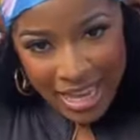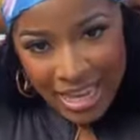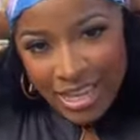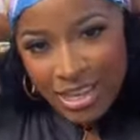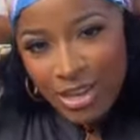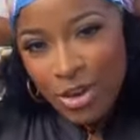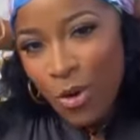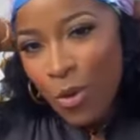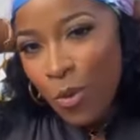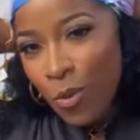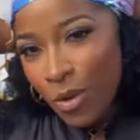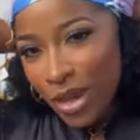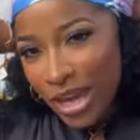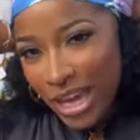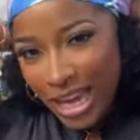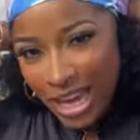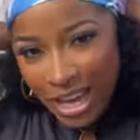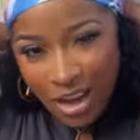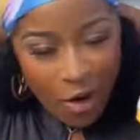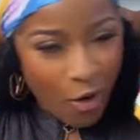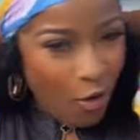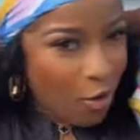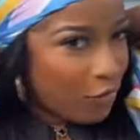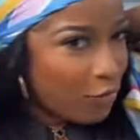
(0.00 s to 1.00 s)

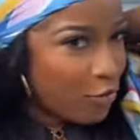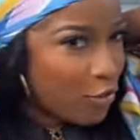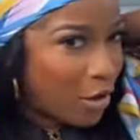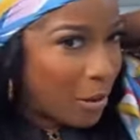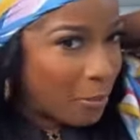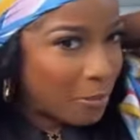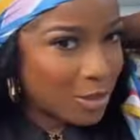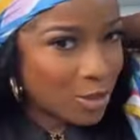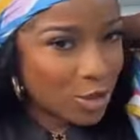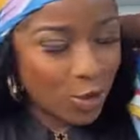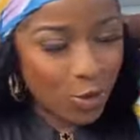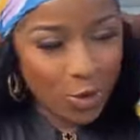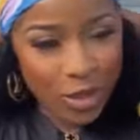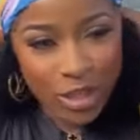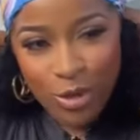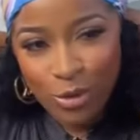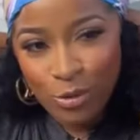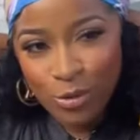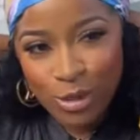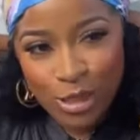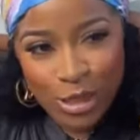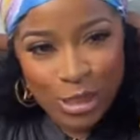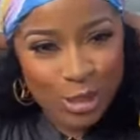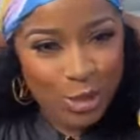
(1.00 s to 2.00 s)
wig off. You can put your
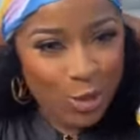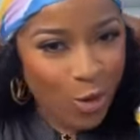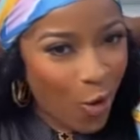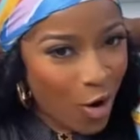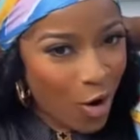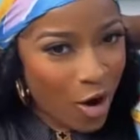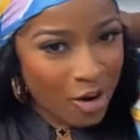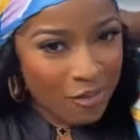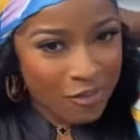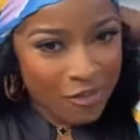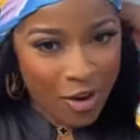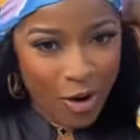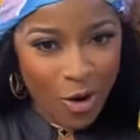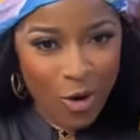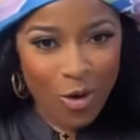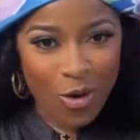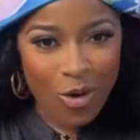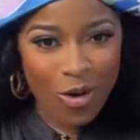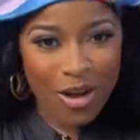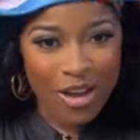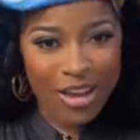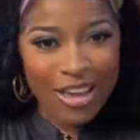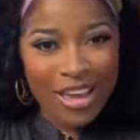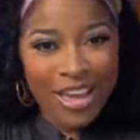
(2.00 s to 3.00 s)
cute scarf
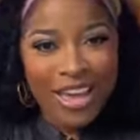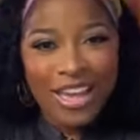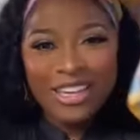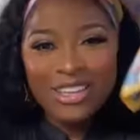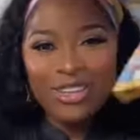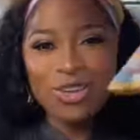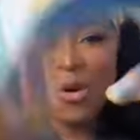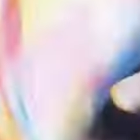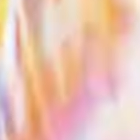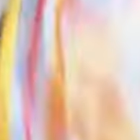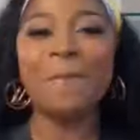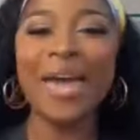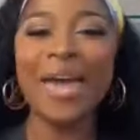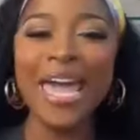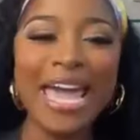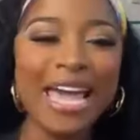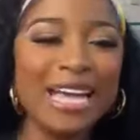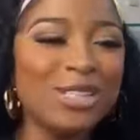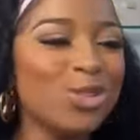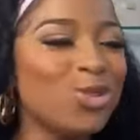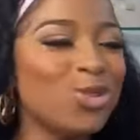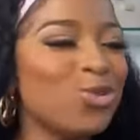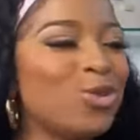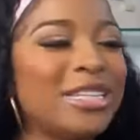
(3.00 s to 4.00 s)
on. Your
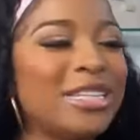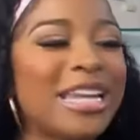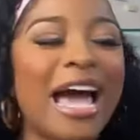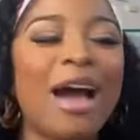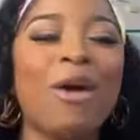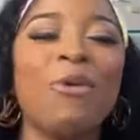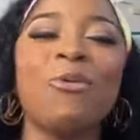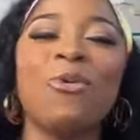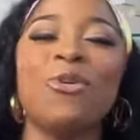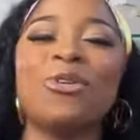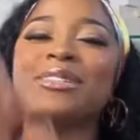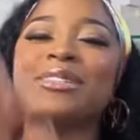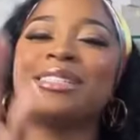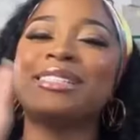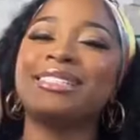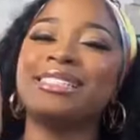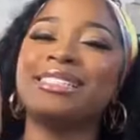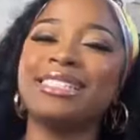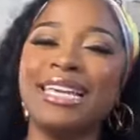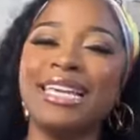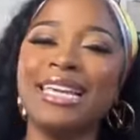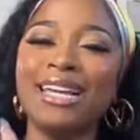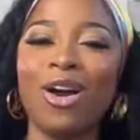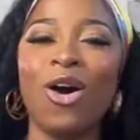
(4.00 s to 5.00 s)
man do not want to
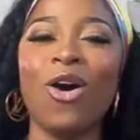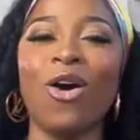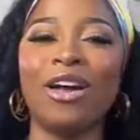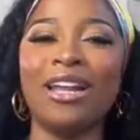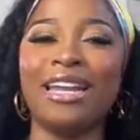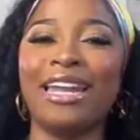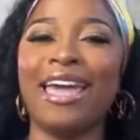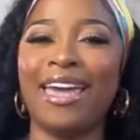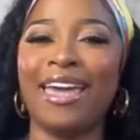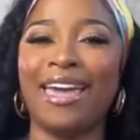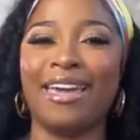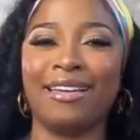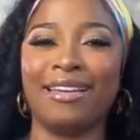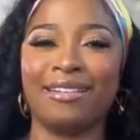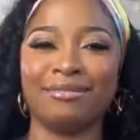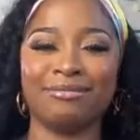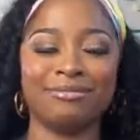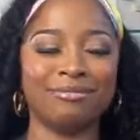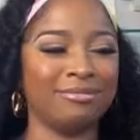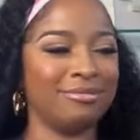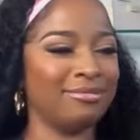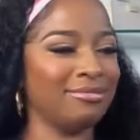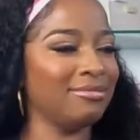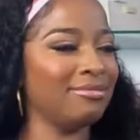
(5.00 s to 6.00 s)
see all that.
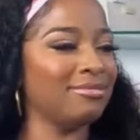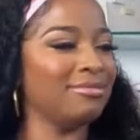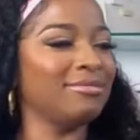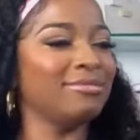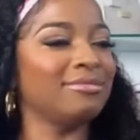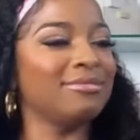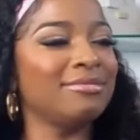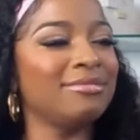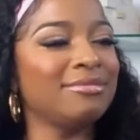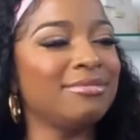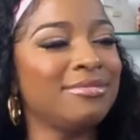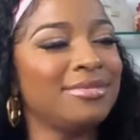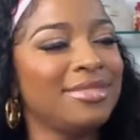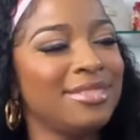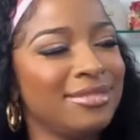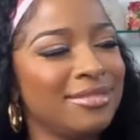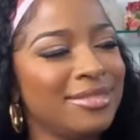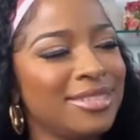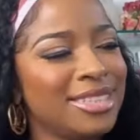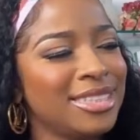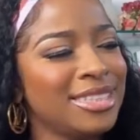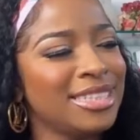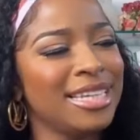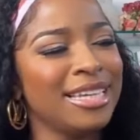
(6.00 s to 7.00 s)

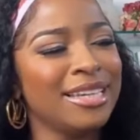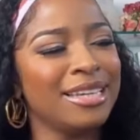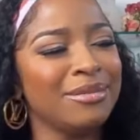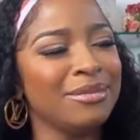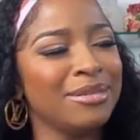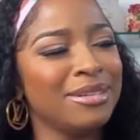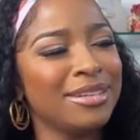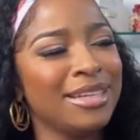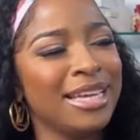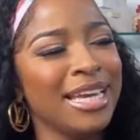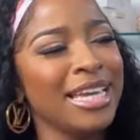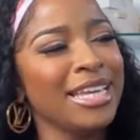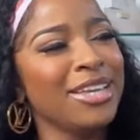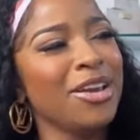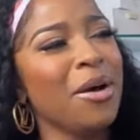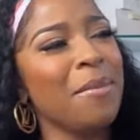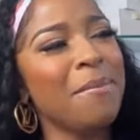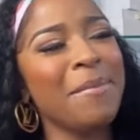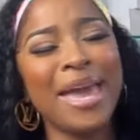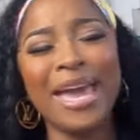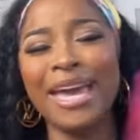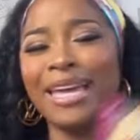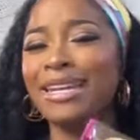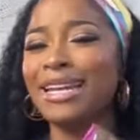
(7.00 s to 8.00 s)
Shit. Give
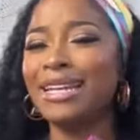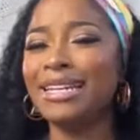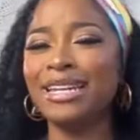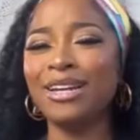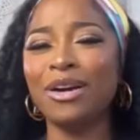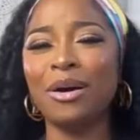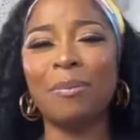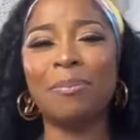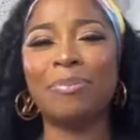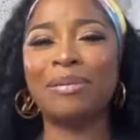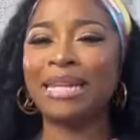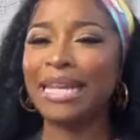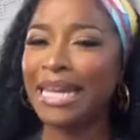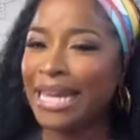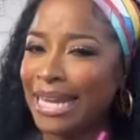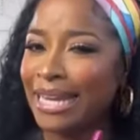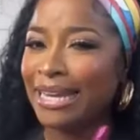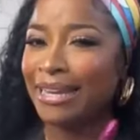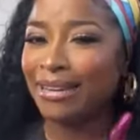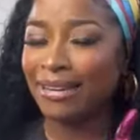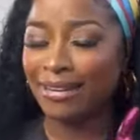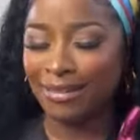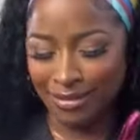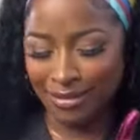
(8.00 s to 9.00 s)
your man a little
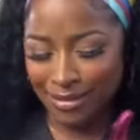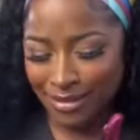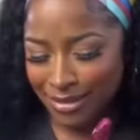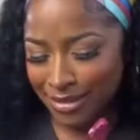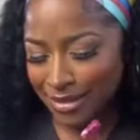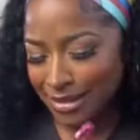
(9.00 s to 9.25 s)
bling.